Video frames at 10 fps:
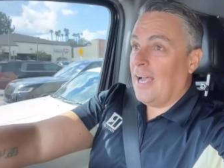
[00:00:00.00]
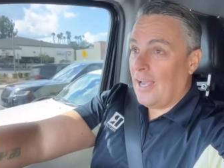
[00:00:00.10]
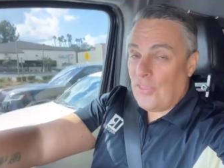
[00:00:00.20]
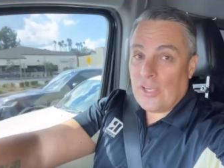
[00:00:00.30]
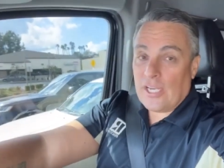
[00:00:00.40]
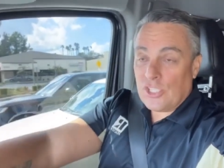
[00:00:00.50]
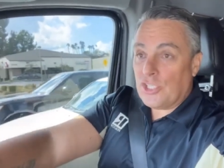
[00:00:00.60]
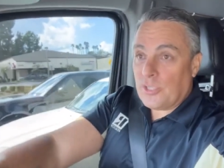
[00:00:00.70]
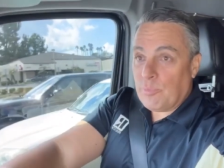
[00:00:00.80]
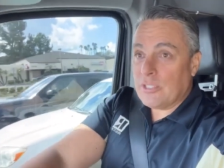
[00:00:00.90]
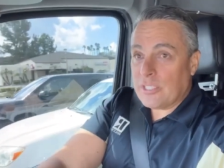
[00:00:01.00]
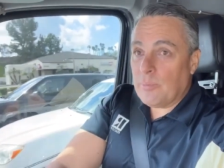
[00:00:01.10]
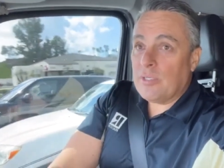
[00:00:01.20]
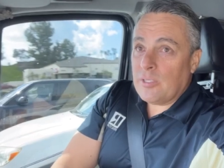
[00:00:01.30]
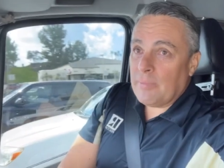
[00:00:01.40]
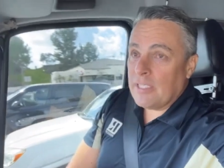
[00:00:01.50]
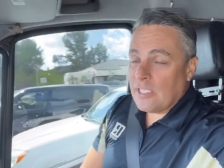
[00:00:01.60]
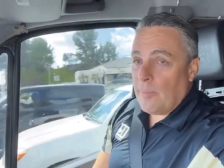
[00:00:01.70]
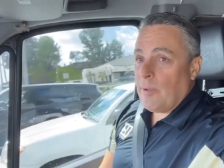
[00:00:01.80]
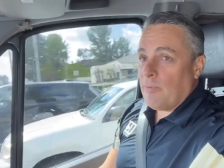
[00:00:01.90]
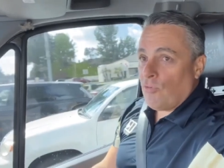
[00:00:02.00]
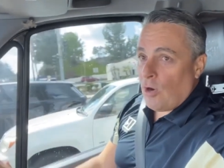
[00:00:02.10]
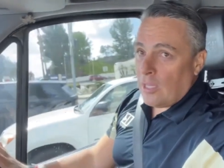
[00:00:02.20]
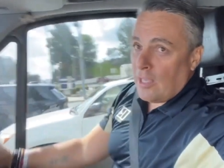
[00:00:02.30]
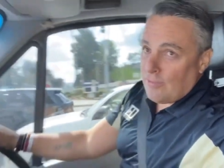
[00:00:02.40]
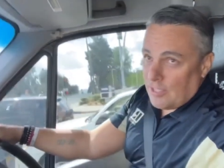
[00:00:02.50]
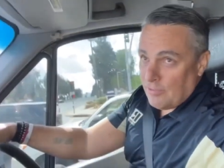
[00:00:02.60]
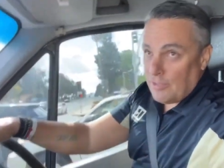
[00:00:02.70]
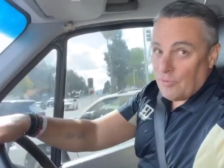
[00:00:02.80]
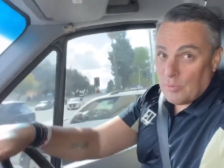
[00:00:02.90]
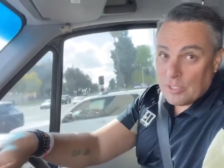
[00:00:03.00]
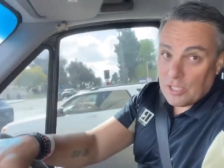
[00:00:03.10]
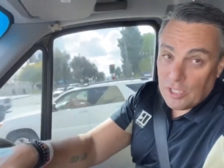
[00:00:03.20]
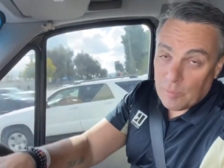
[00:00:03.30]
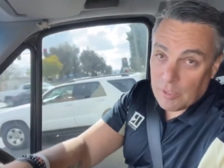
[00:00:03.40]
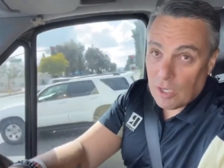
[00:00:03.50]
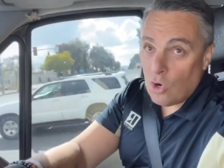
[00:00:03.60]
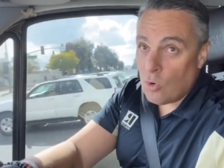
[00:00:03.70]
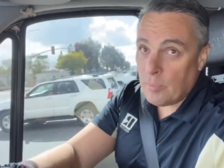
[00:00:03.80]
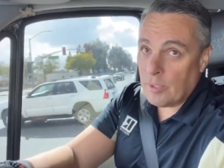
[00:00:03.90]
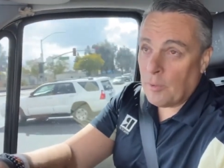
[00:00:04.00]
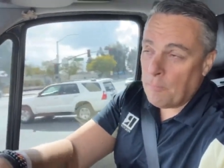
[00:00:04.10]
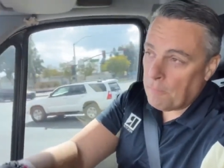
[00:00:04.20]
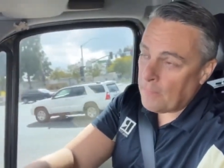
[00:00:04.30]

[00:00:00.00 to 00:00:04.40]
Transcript: I think I should have put something in my stomach before I left, even if it was a little bit of oatmeal.